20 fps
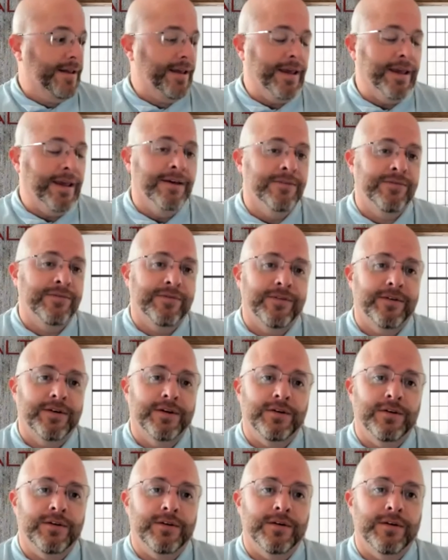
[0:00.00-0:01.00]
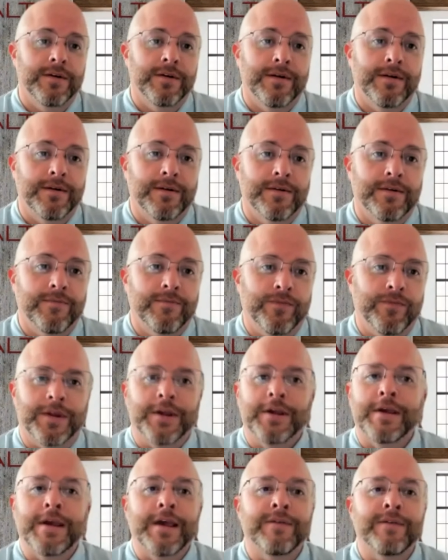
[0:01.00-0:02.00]
if
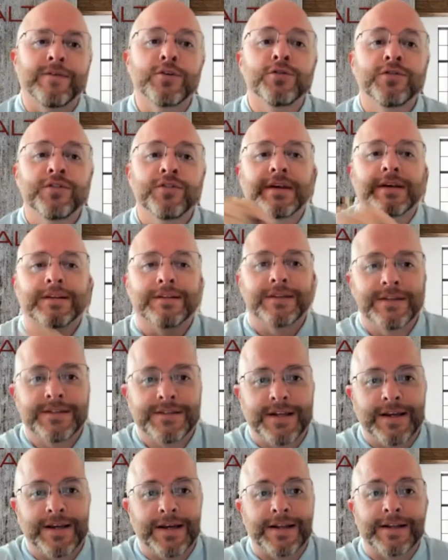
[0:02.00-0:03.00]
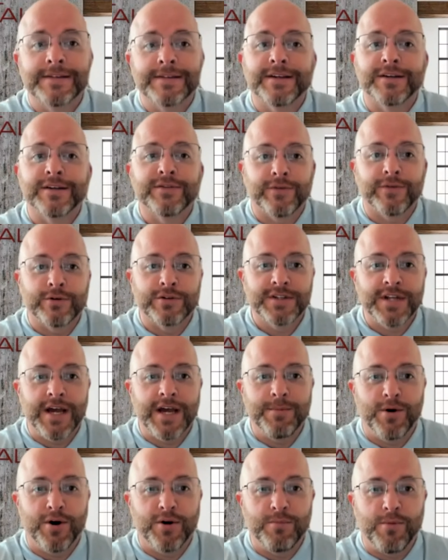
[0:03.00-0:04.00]
you see a listing and it says first
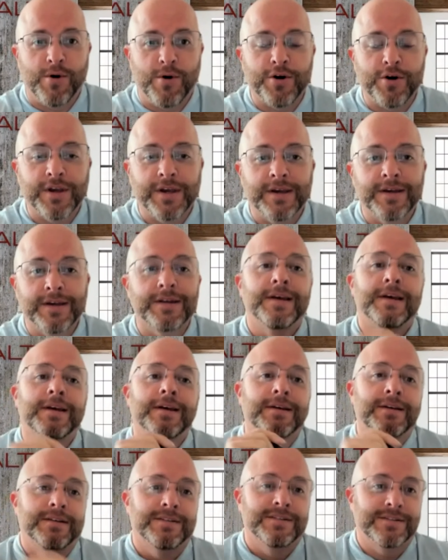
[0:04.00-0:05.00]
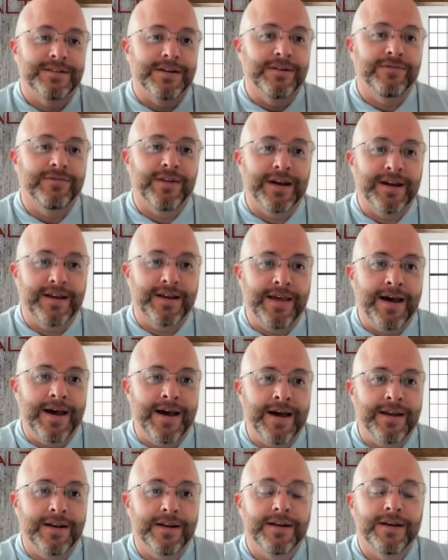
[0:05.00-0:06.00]
time on market, stuff like
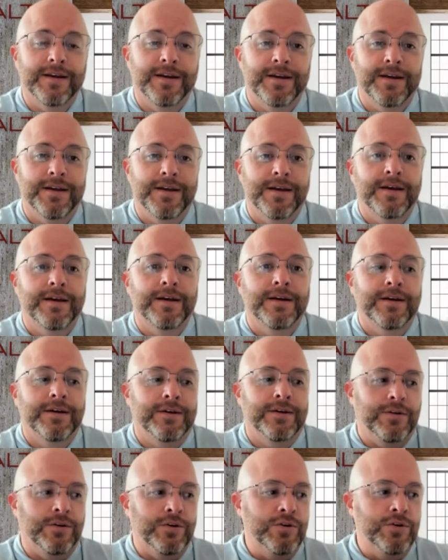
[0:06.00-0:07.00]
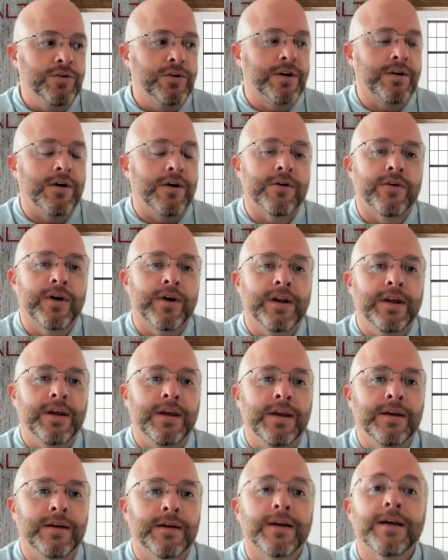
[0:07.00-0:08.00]
that, you can
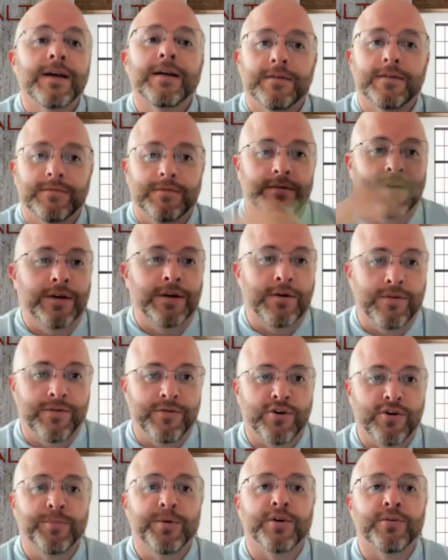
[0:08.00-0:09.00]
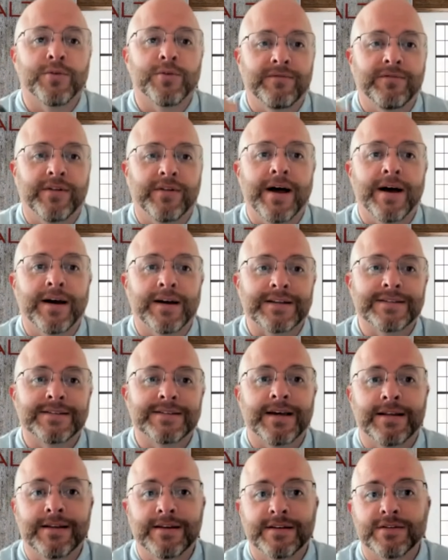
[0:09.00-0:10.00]
already throw up your red flag and
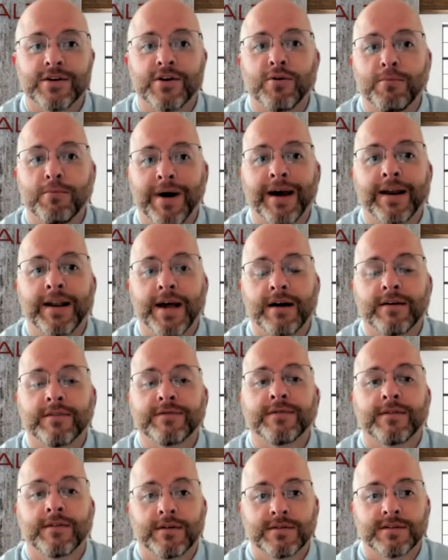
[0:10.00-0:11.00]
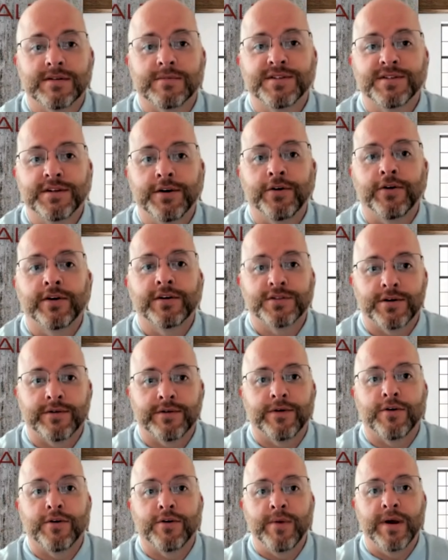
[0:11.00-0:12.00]
say this home might have some serious
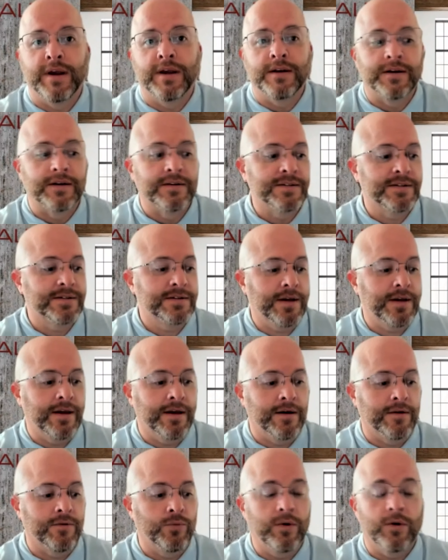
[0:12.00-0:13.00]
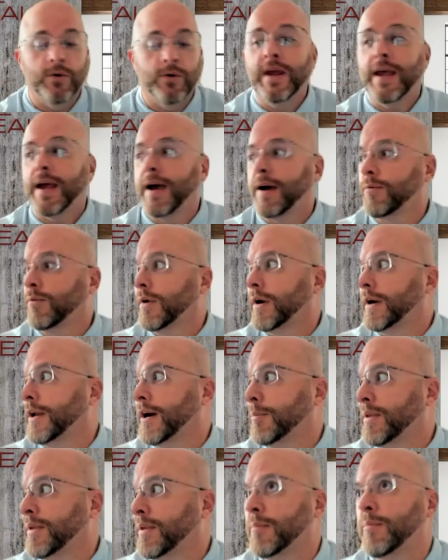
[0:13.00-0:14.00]
deferred maintenance. We had one
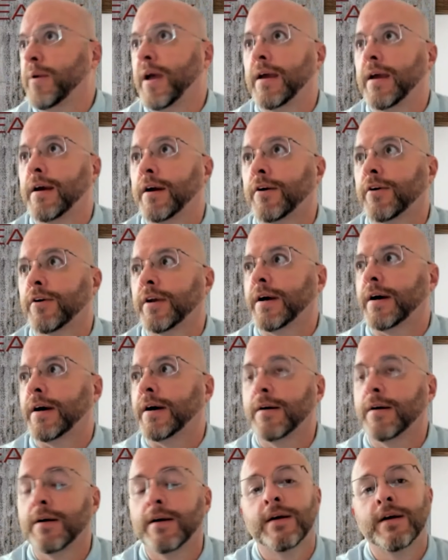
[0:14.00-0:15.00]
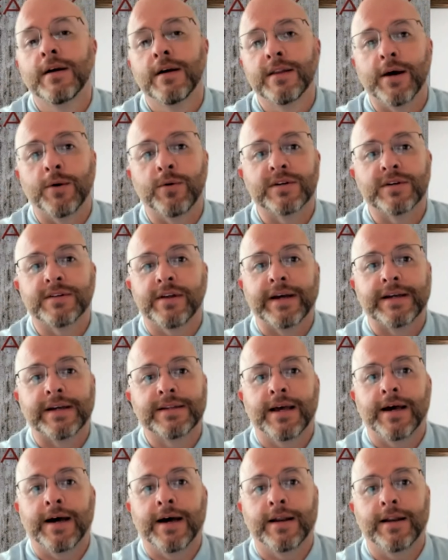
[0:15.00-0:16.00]
up in the Bay Area that was like
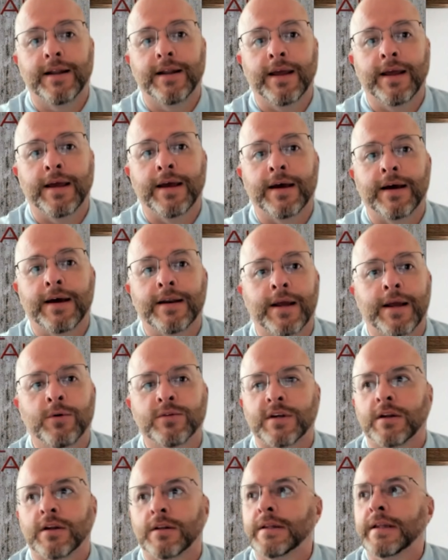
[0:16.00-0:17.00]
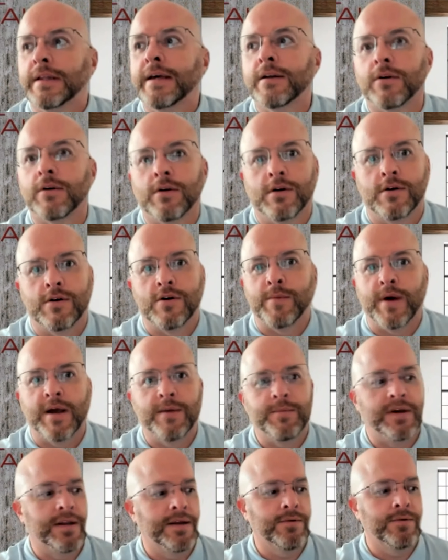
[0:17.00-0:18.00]
that, and it was a little home. I
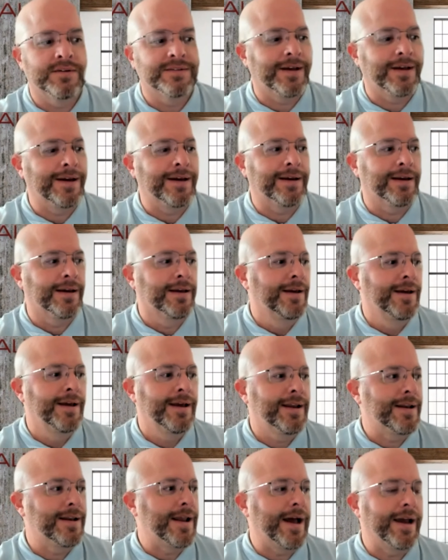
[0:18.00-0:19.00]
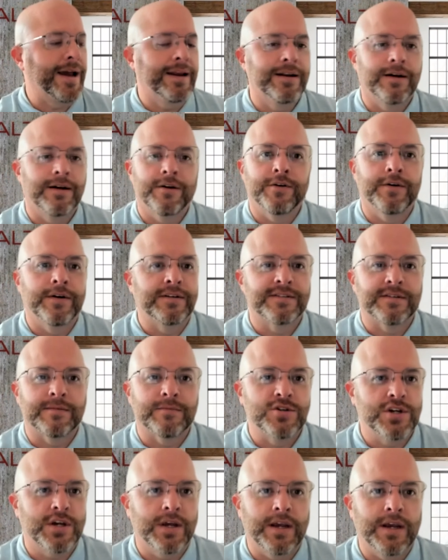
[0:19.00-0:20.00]
mean, it was like 900 and
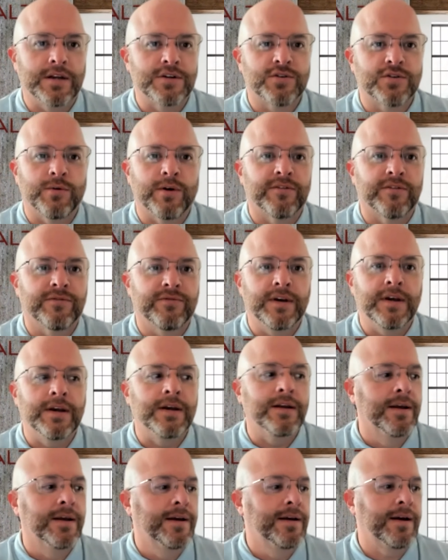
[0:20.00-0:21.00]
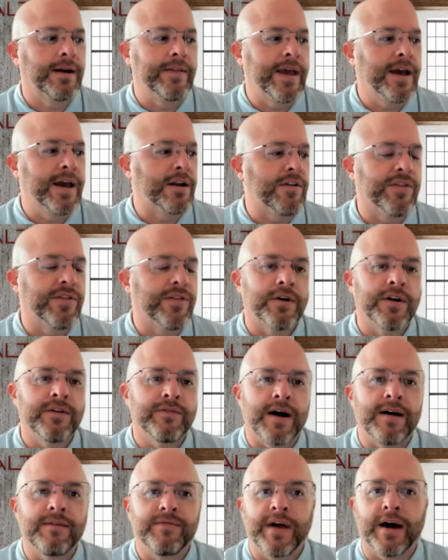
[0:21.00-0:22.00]
some change square feet, and they had a
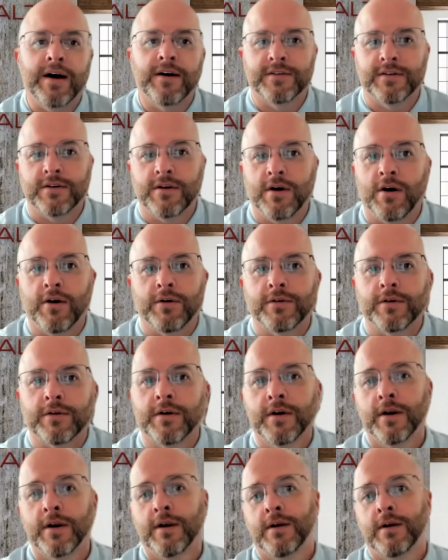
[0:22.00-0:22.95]
$35,000